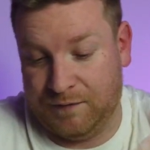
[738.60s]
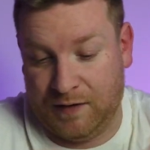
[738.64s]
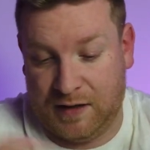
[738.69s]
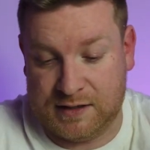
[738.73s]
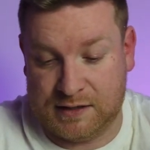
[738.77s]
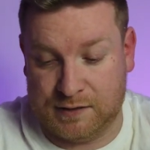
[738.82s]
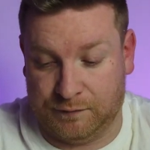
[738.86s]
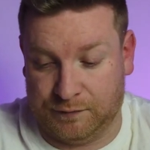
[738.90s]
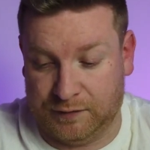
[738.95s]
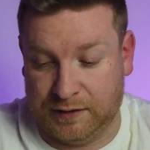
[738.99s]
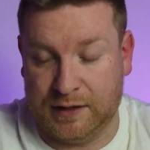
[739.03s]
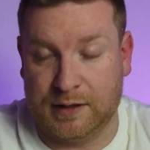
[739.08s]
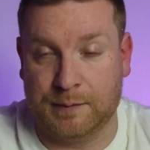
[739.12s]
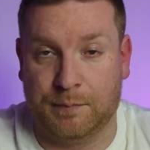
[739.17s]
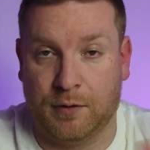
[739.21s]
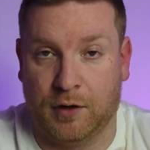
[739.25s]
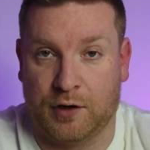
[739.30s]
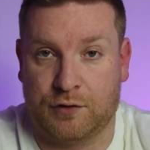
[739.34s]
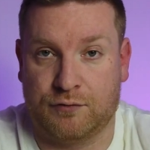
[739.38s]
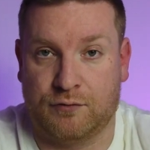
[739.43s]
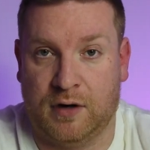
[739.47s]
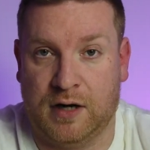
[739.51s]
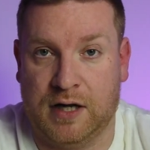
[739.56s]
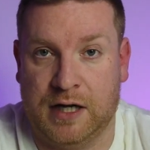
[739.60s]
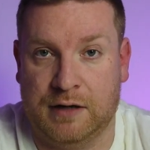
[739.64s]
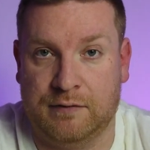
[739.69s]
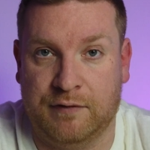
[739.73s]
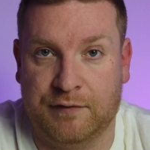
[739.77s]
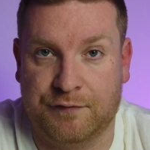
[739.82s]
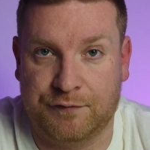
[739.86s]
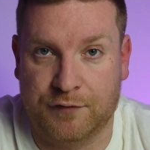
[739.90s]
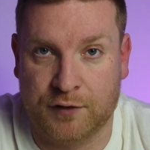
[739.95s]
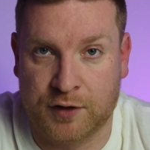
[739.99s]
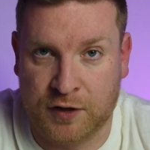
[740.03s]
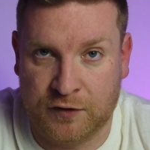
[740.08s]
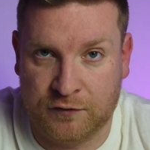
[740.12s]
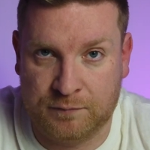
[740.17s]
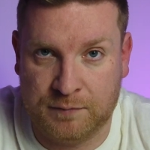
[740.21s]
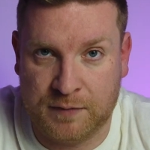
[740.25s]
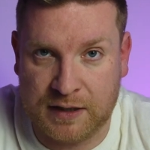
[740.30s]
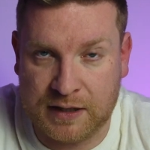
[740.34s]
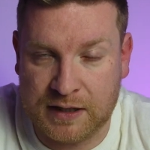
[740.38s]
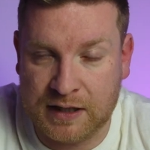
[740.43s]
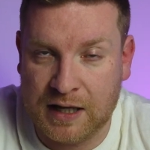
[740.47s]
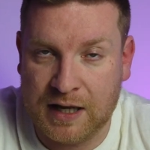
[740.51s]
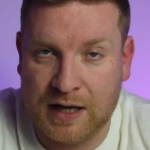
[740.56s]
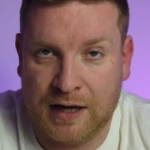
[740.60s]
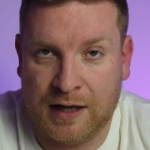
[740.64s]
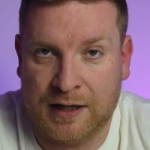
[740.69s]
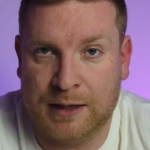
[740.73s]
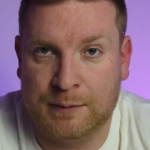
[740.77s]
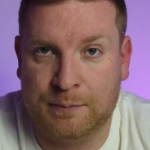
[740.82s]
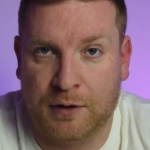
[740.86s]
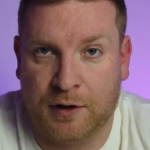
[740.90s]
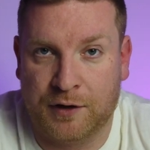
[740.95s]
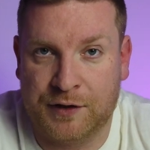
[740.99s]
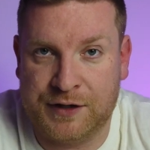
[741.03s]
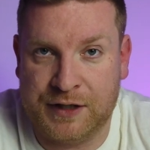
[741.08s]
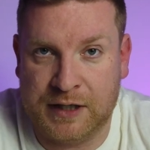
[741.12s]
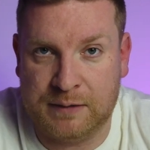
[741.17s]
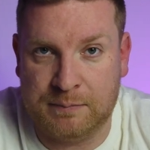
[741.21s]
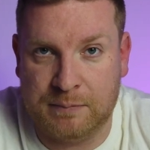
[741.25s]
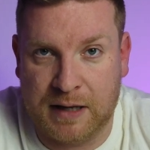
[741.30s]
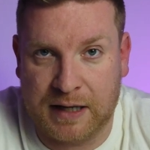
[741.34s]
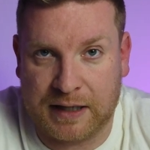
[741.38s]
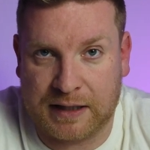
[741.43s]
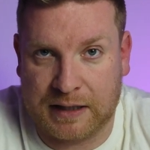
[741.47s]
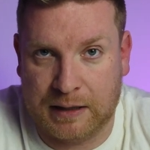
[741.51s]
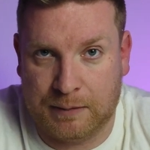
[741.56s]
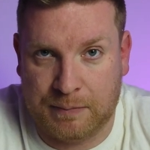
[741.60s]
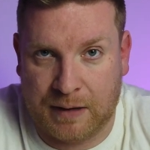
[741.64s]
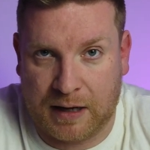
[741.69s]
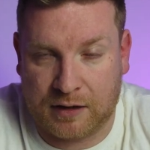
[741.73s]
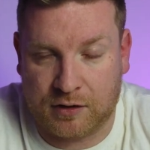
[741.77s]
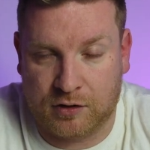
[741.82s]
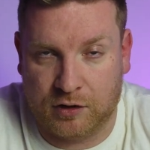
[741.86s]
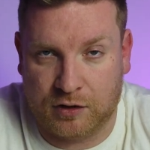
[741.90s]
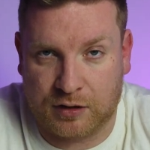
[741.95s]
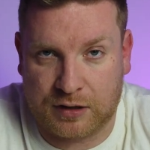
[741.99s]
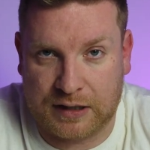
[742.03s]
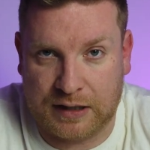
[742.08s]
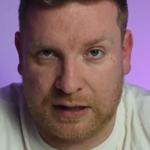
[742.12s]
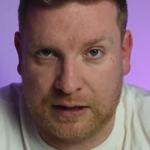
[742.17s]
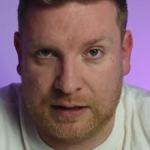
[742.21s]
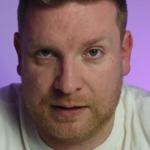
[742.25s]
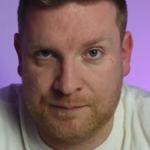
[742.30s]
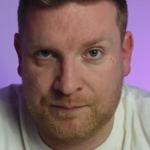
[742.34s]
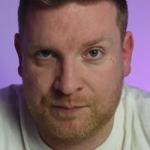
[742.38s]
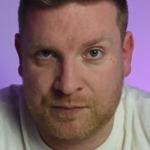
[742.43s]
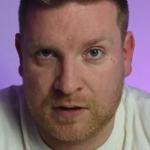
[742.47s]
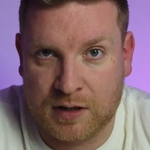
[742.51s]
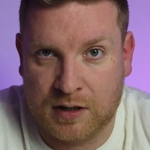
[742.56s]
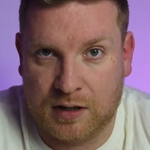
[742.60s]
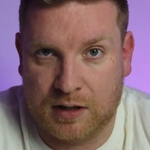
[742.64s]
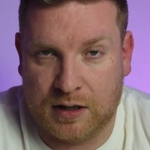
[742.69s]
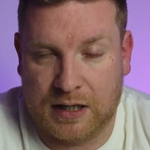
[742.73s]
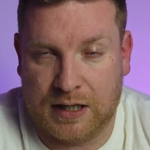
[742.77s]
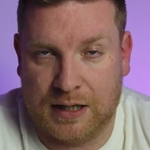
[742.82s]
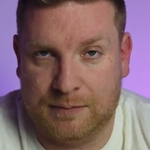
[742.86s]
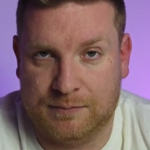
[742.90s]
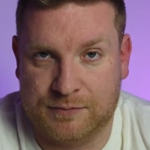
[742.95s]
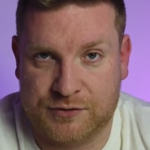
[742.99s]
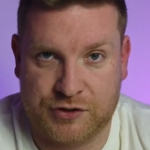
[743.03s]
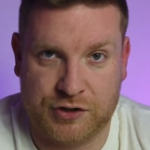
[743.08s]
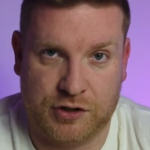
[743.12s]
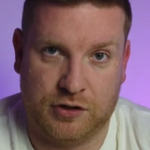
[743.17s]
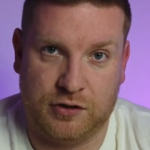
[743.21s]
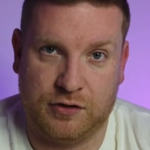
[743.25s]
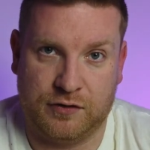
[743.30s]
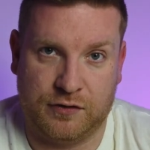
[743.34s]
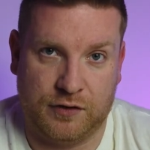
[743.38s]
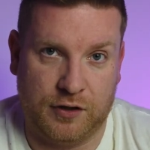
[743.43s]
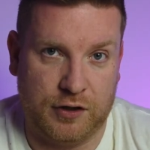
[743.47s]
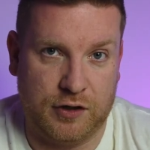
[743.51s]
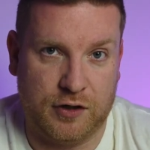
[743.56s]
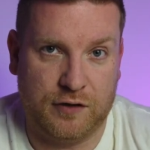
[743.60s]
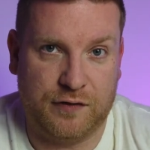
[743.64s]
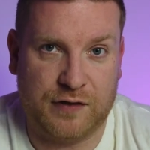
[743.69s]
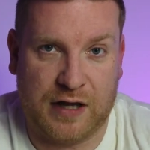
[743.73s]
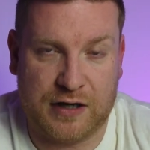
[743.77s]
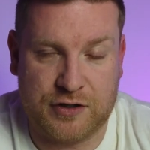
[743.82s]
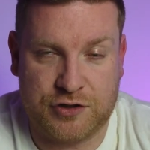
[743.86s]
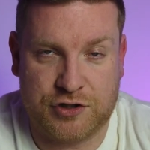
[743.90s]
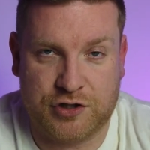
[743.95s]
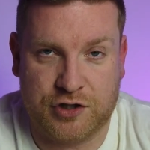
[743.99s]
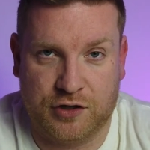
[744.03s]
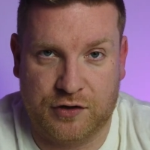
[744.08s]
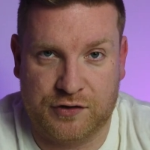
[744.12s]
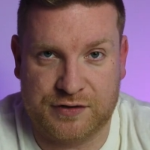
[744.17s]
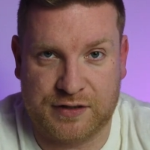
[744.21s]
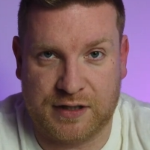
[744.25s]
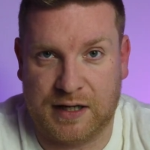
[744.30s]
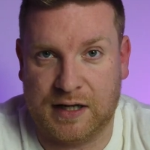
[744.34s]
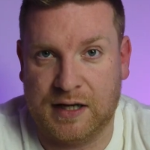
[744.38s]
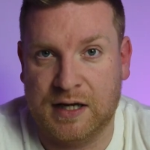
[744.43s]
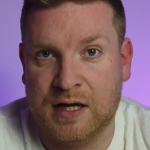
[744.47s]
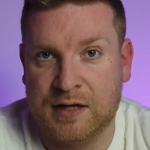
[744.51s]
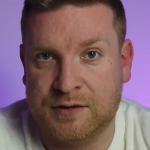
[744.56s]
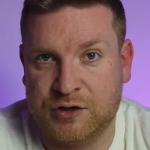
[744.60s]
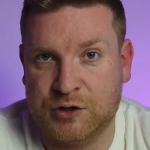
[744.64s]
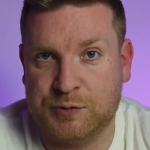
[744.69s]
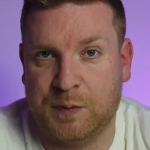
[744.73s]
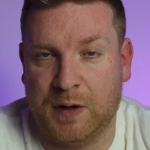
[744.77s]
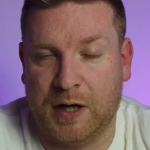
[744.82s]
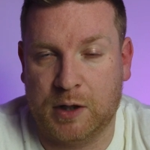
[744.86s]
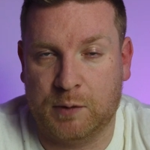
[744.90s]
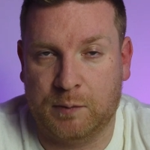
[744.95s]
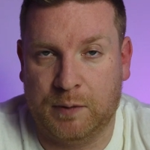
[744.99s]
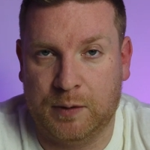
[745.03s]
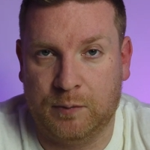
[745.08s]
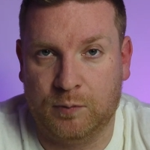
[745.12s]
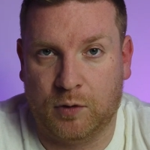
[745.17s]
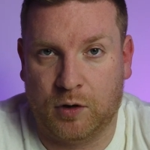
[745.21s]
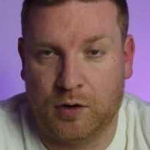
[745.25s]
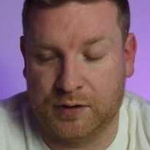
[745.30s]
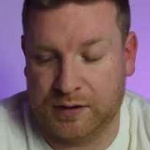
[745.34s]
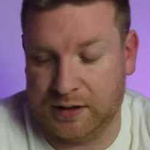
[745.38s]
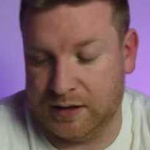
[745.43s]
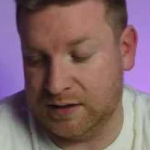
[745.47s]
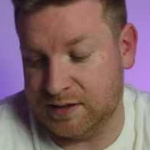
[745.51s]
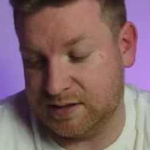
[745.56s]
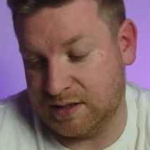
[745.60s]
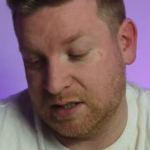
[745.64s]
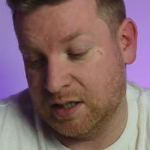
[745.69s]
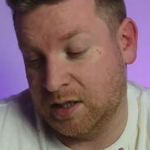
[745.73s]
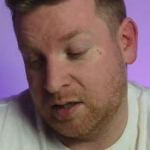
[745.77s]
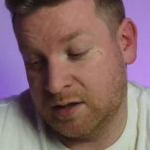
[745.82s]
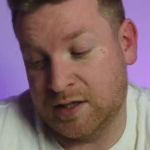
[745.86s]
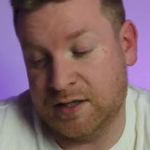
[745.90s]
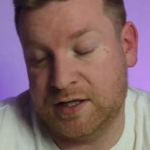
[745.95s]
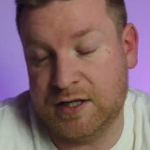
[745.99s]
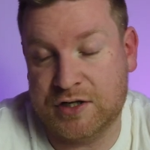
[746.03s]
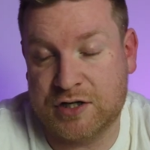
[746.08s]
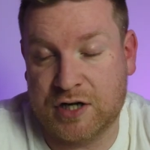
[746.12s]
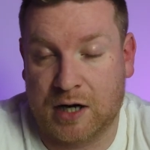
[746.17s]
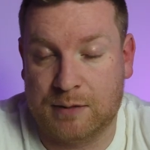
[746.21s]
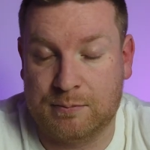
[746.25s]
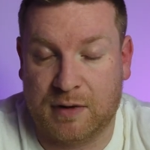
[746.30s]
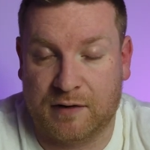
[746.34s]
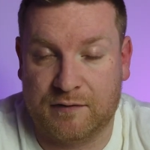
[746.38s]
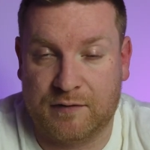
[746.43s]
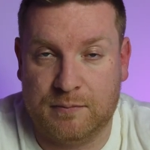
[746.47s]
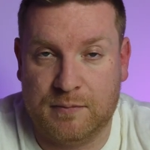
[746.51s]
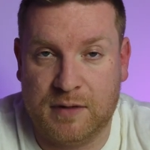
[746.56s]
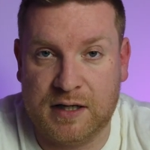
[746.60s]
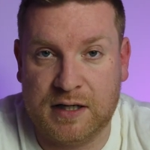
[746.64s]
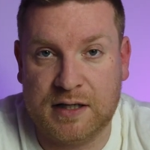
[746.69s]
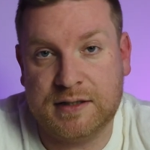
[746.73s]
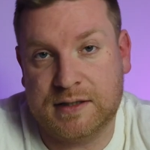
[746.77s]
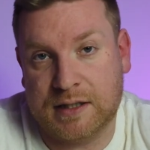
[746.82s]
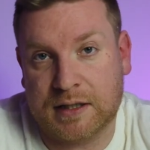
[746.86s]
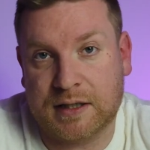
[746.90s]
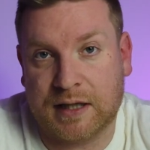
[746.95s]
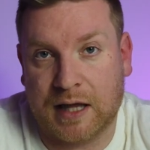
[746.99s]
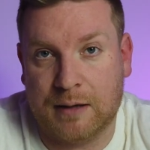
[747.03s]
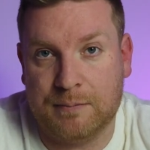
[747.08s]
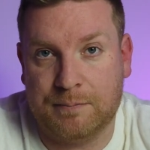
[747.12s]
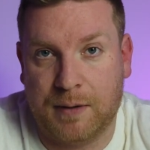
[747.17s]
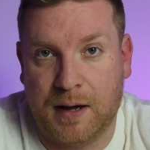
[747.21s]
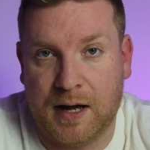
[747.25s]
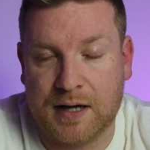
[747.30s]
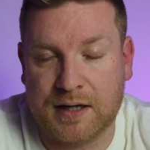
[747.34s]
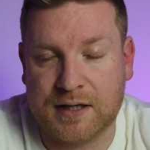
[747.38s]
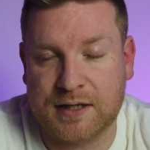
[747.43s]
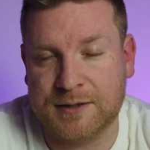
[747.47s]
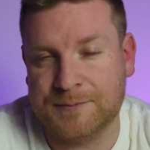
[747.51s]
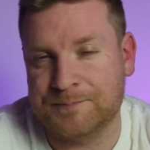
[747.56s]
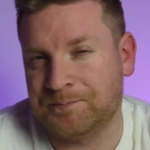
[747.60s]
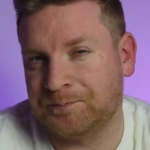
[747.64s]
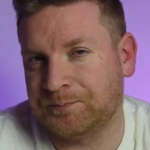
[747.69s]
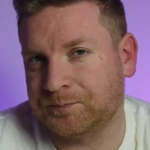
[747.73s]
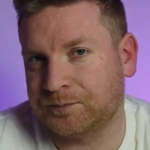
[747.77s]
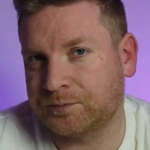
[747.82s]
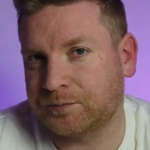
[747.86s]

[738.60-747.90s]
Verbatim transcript: effectively they're both right here in front of me, and they both did make it back okay. Um, so, you know, that shows that despite the wind warnings, the D J I Mavic Mini did get back.